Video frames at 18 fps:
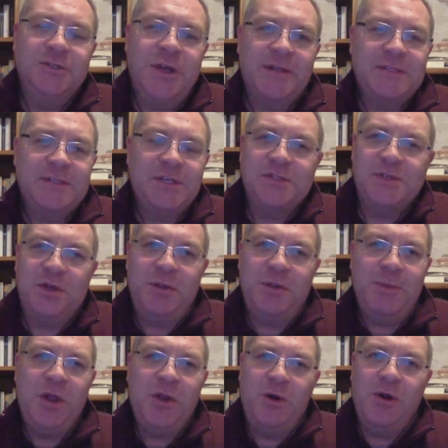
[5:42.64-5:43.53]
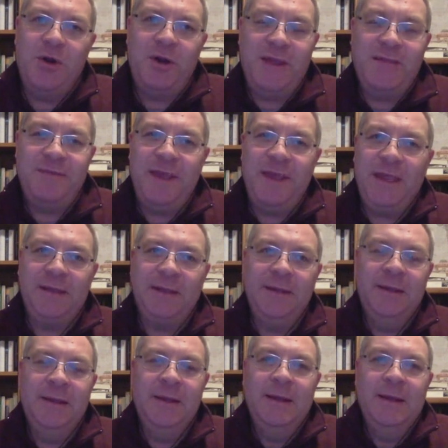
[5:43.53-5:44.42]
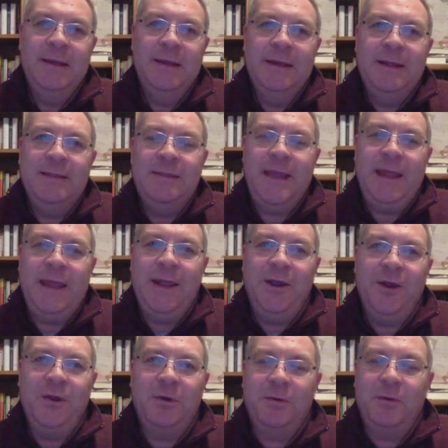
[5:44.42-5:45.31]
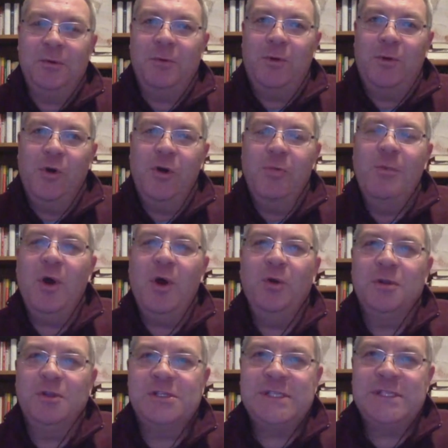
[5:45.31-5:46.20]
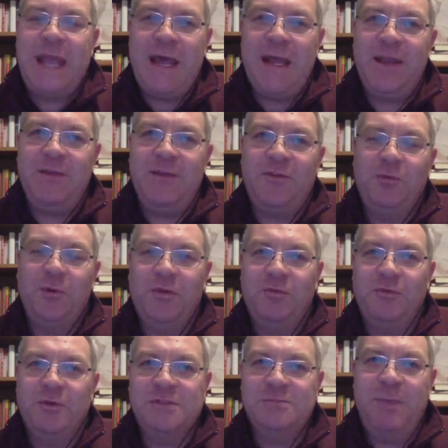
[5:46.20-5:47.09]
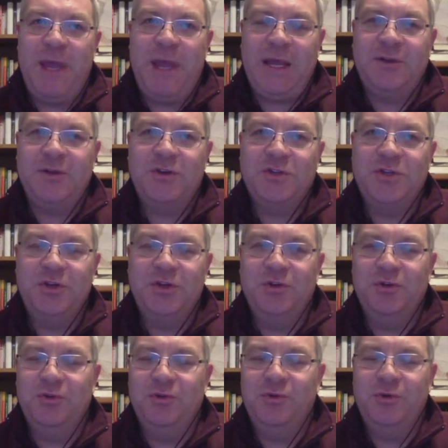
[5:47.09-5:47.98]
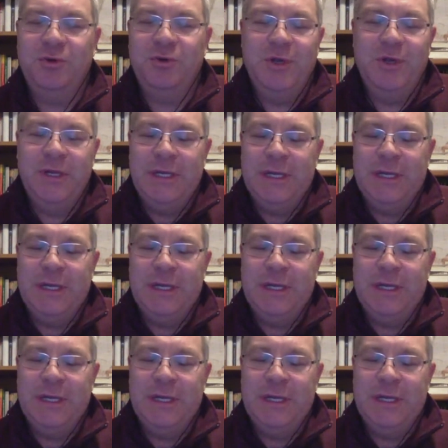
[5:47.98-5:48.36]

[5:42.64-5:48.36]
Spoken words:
Justice Sotomayor, I think their hormonal status with respect to